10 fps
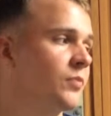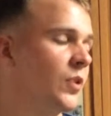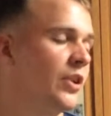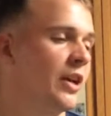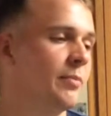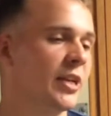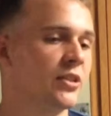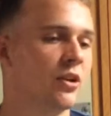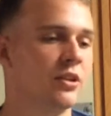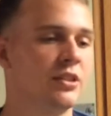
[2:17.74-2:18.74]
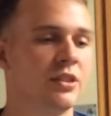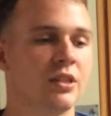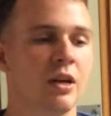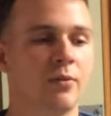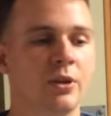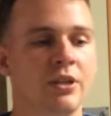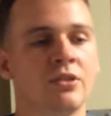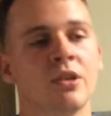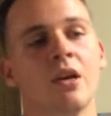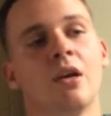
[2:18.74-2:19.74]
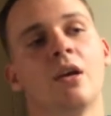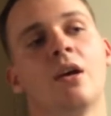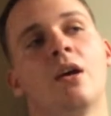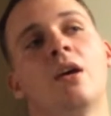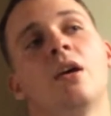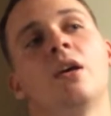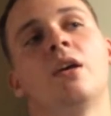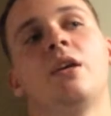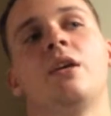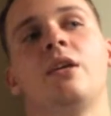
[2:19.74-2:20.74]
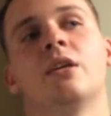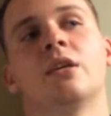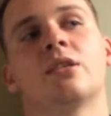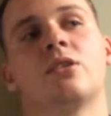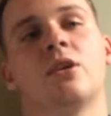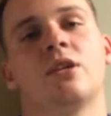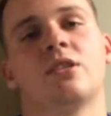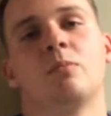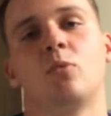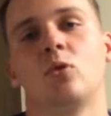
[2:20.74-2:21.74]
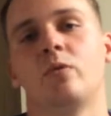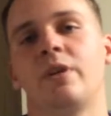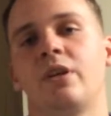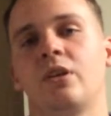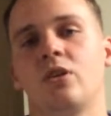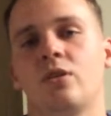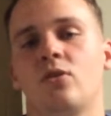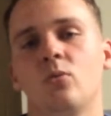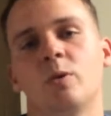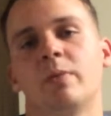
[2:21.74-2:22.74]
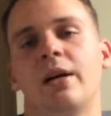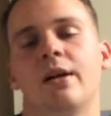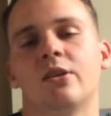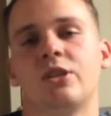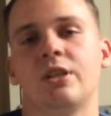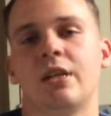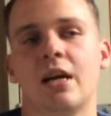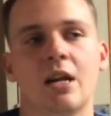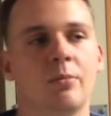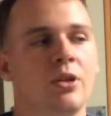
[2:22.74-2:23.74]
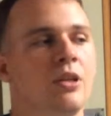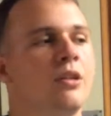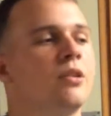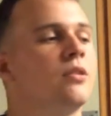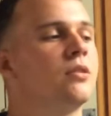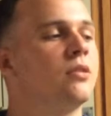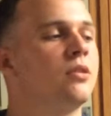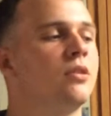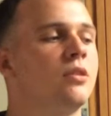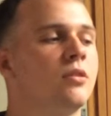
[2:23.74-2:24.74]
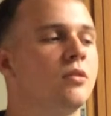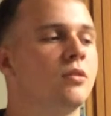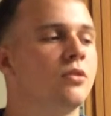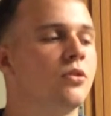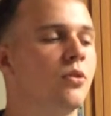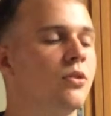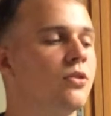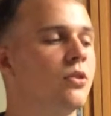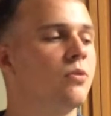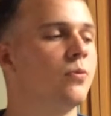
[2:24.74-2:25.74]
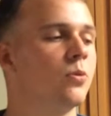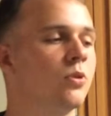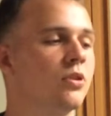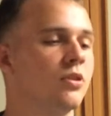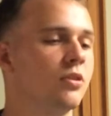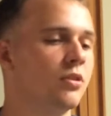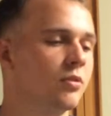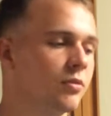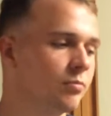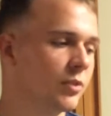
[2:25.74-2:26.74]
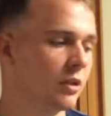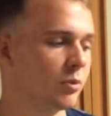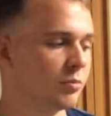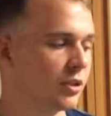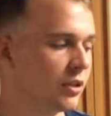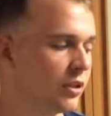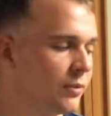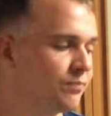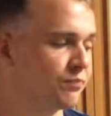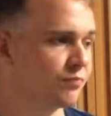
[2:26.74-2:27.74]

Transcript: Oh yeah, he makes all these discoveries. He starts improving human biology, anatomy, so on and so forth, blah, blah, blah.